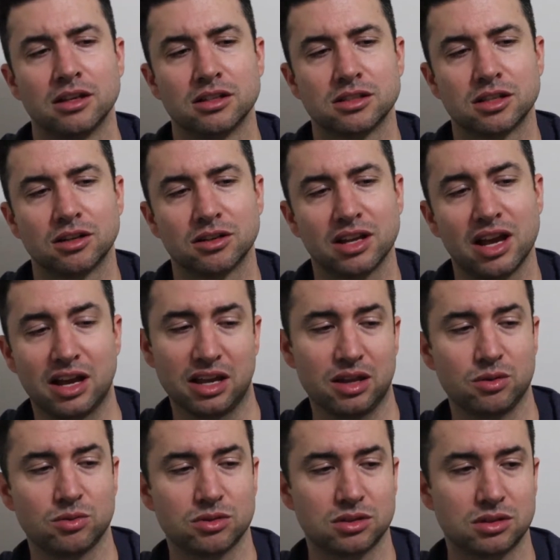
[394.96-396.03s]
So yeah,
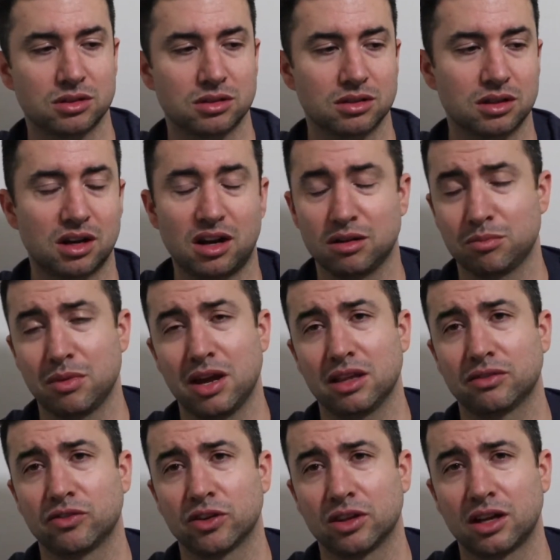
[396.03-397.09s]
he was on
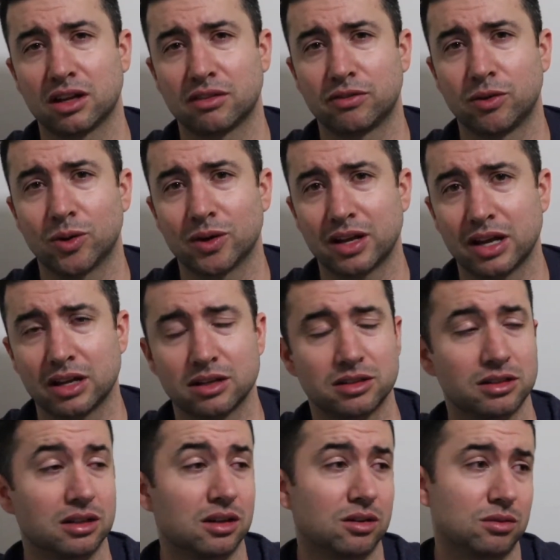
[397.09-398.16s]
meth for like four days,
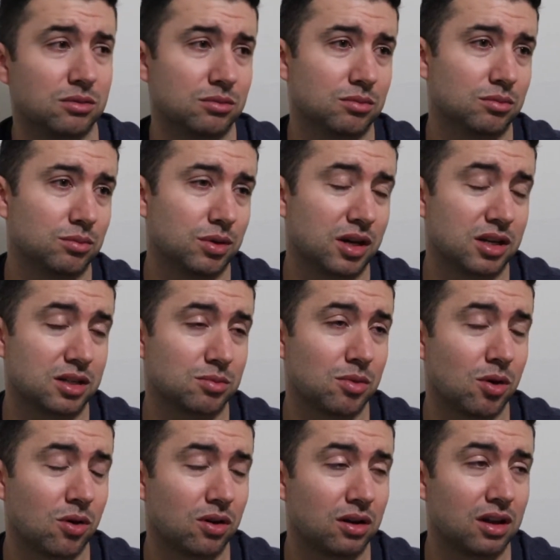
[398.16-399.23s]
you know. Probably
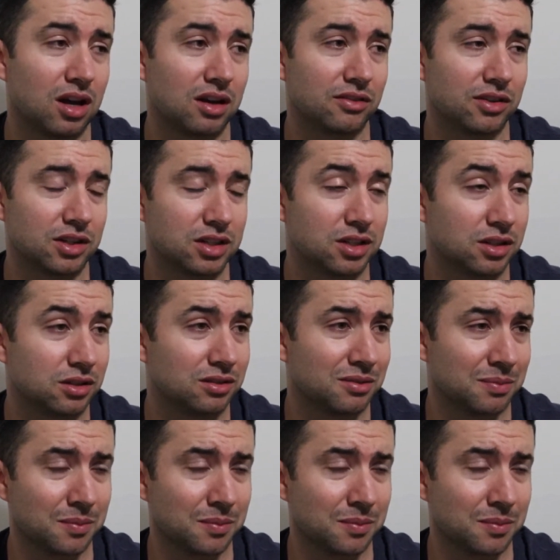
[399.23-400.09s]
smoking a lot of it too.